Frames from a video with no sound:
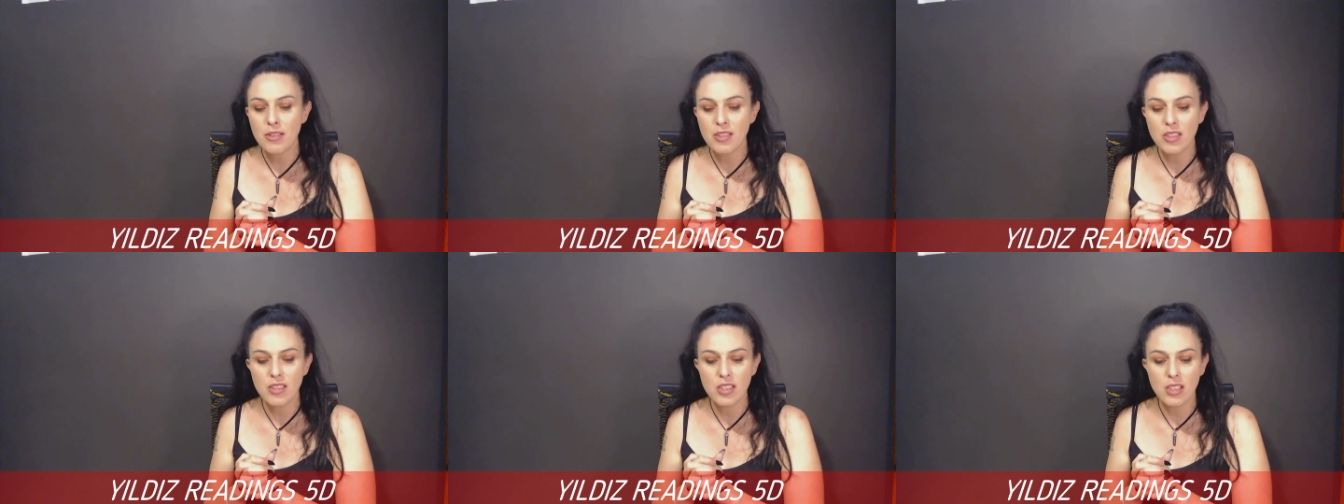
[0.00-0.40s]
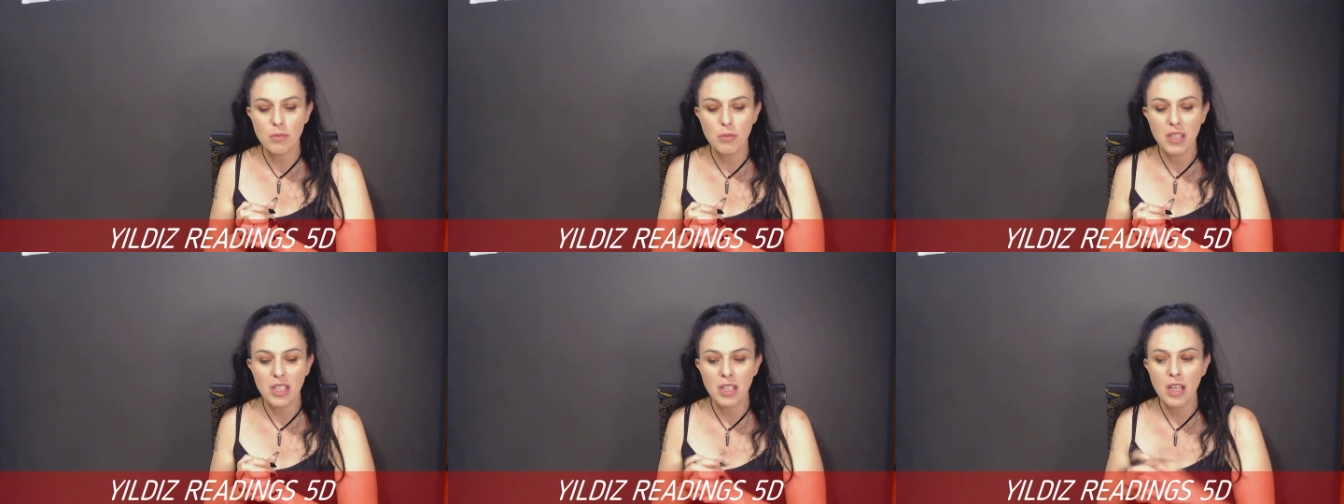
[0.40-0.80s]
This can
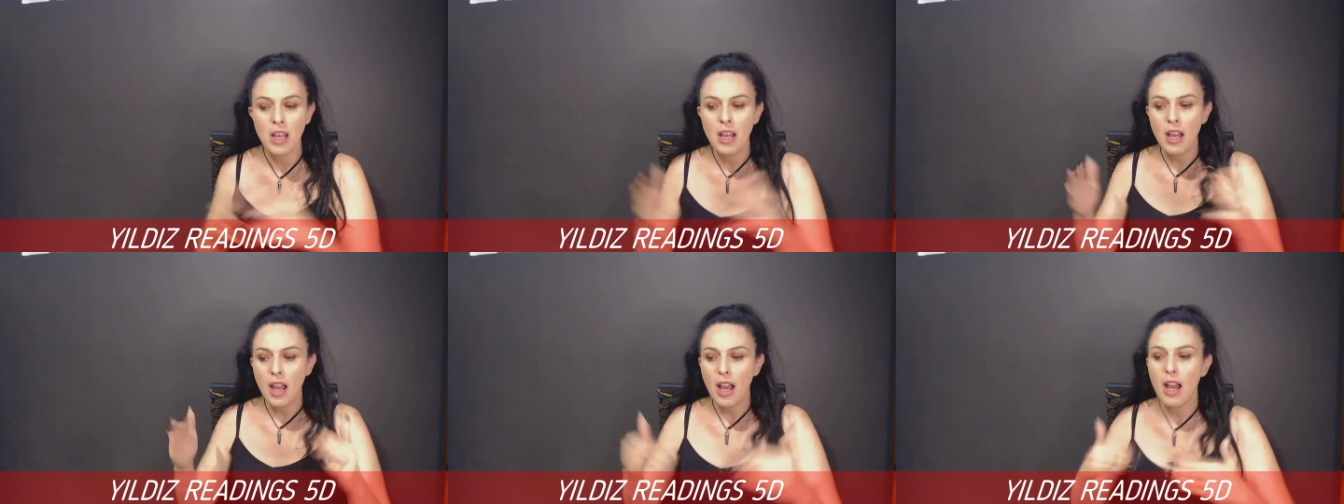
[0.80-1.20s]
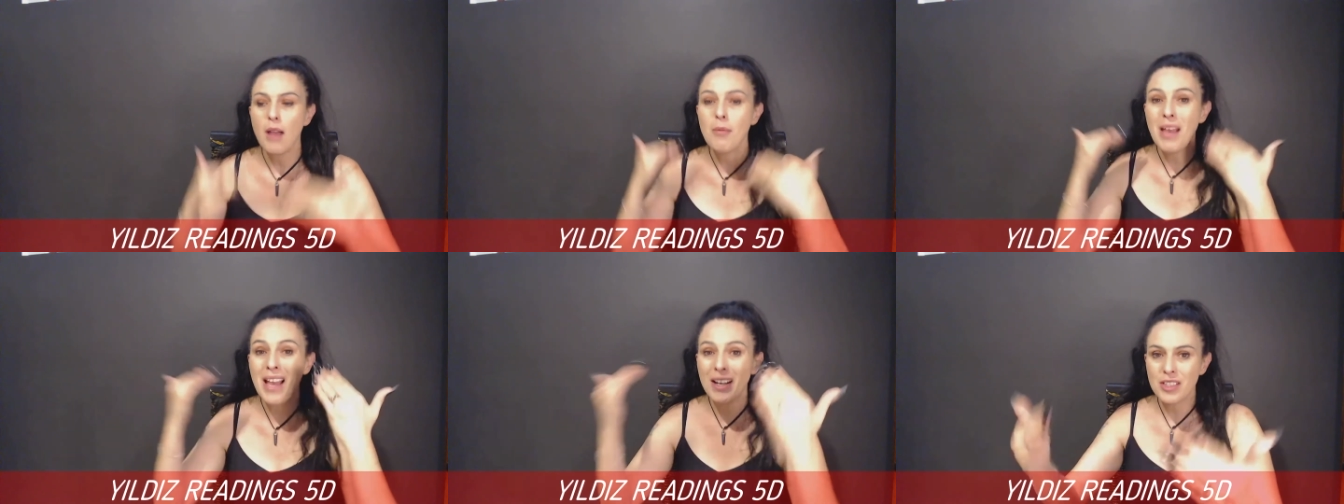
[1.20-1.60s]
be um,
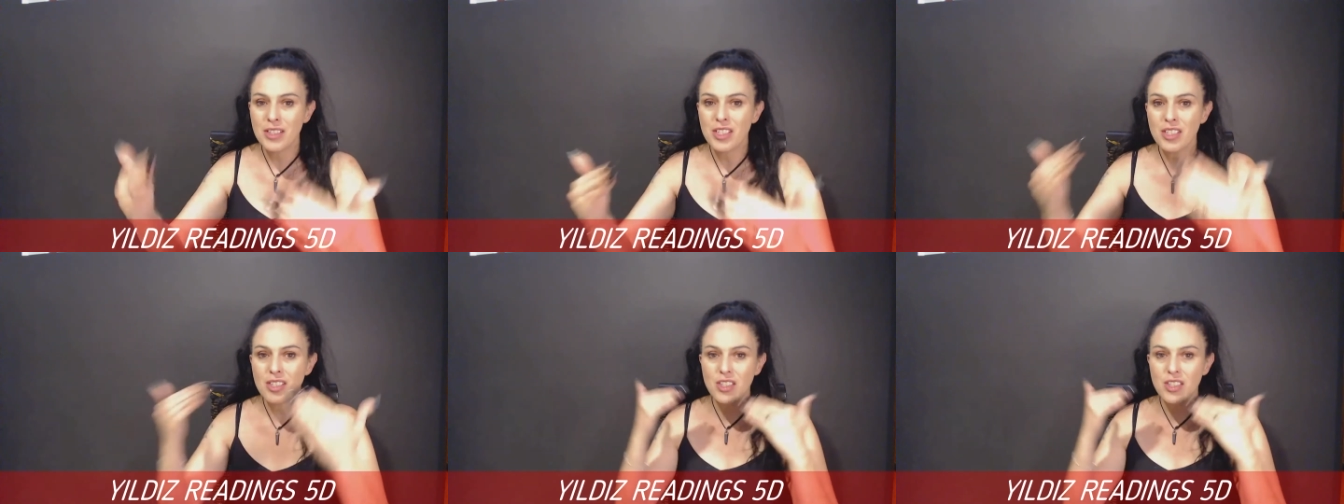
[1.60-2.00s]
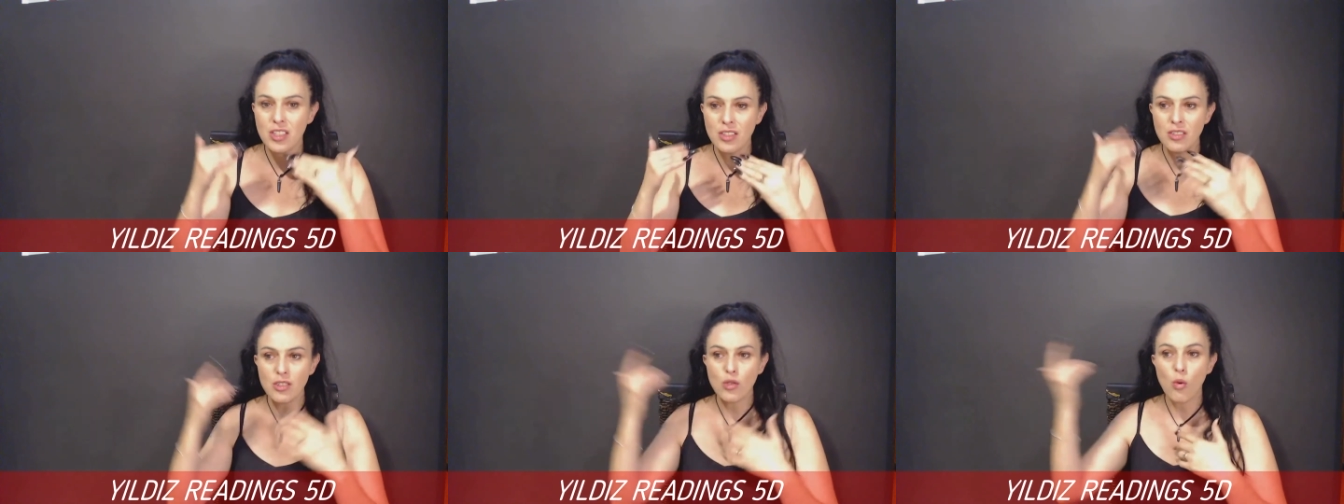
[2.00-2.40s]
at a
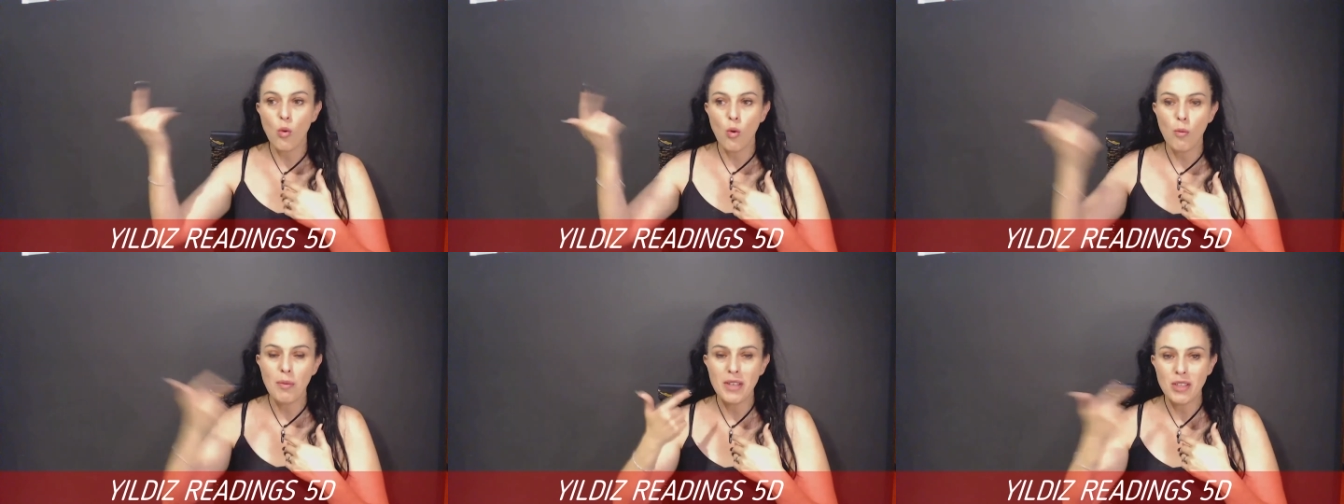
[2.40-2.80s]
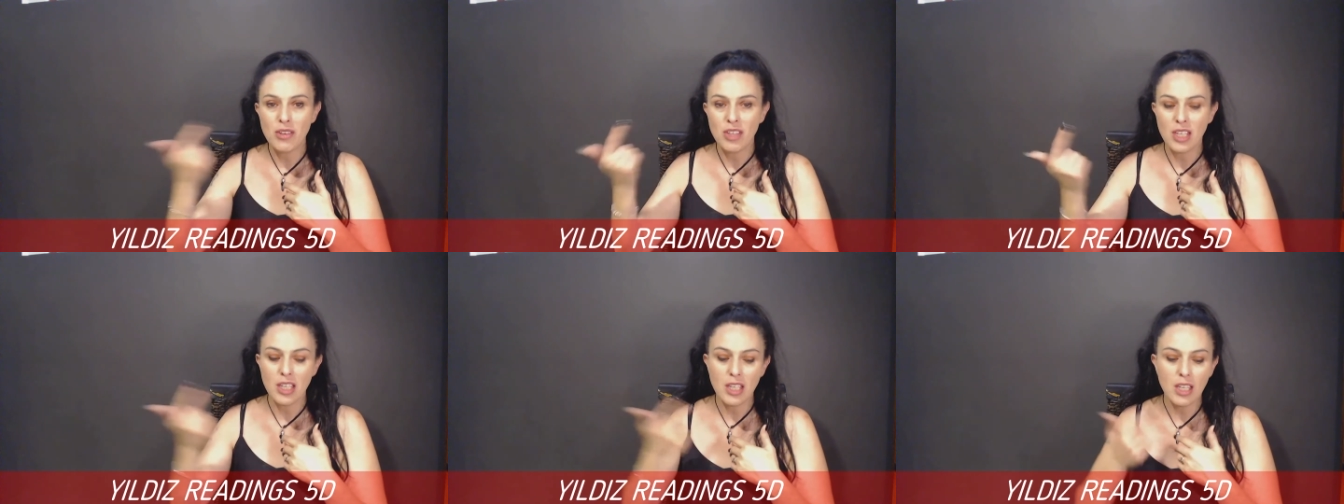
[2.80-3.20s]
distance or be
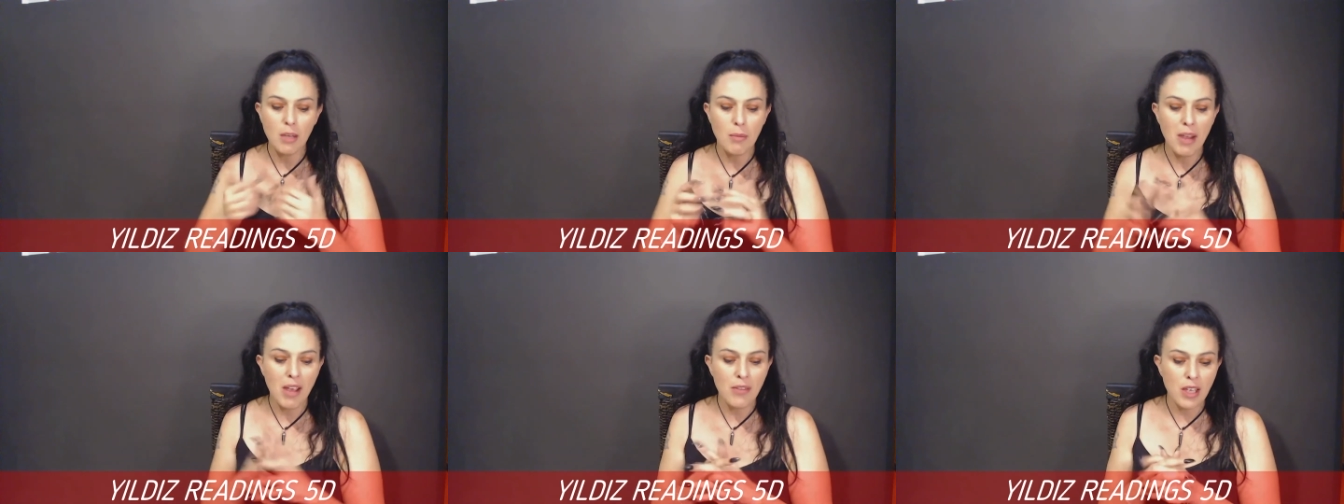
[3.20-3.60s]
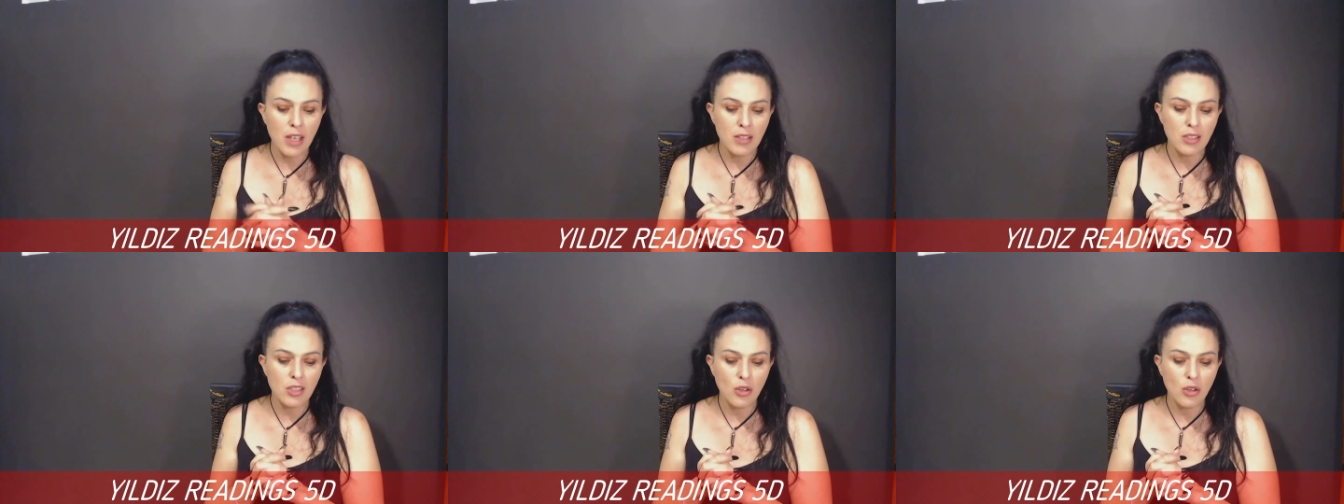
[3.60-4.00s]
thinking about that
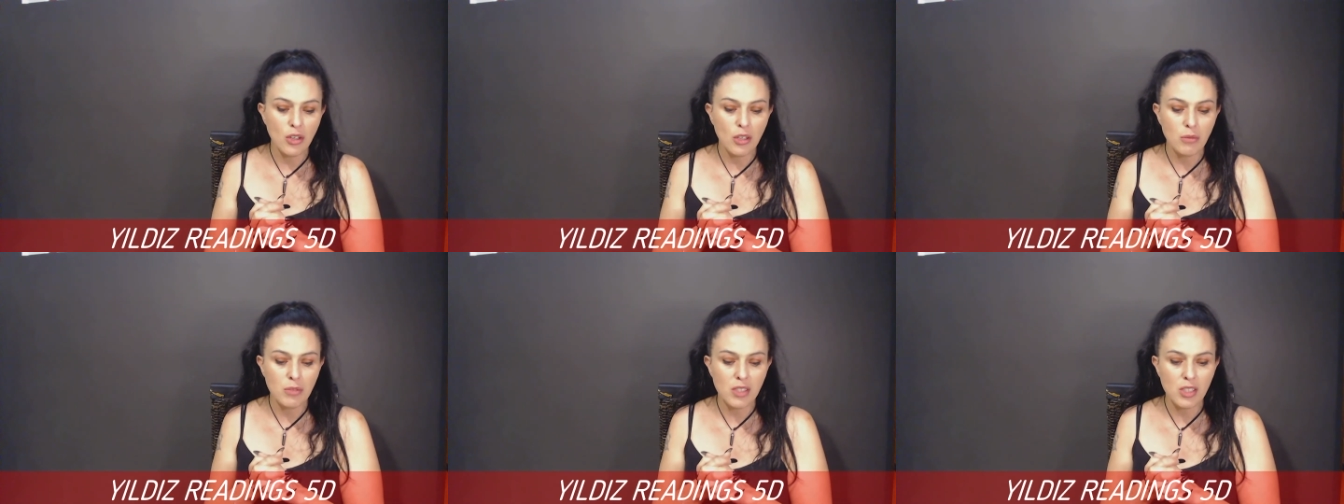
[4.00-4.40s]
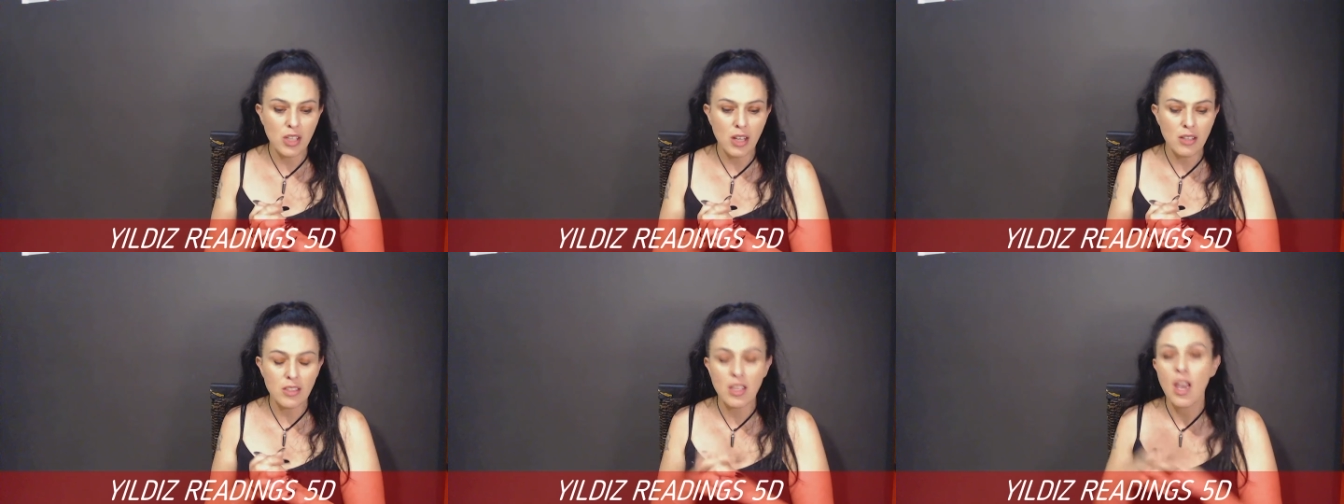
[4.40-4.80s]

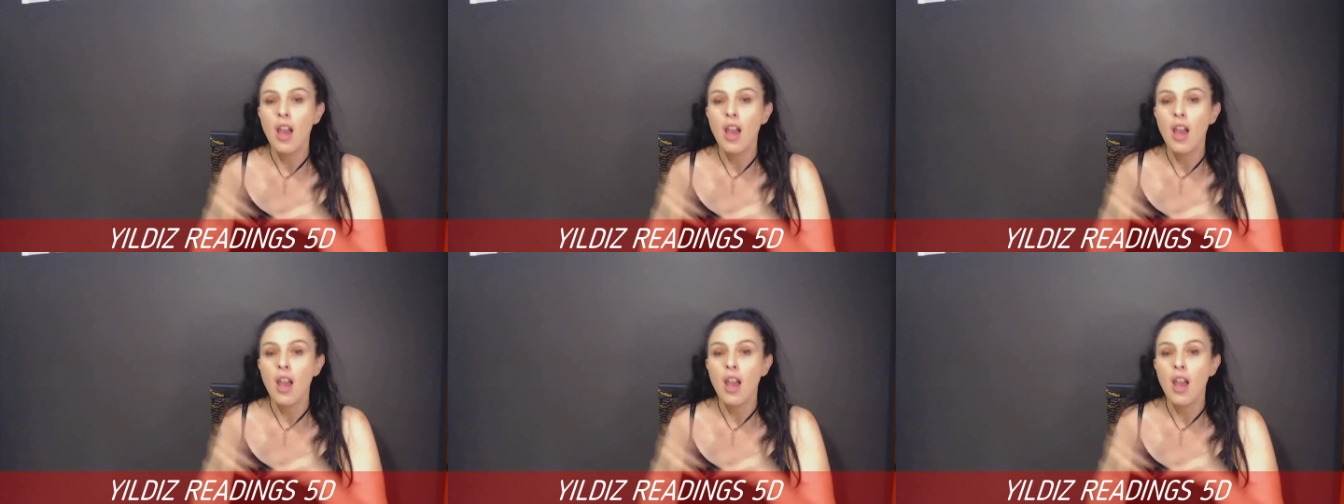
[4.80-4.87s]
circumstance.